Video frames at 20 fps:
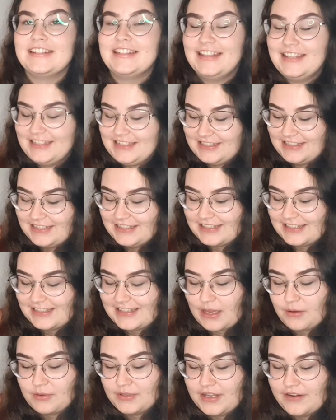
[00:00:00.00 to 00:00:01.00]
editions because
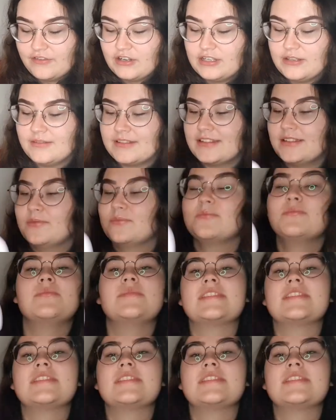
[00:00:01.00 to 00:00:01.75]
I will never use them.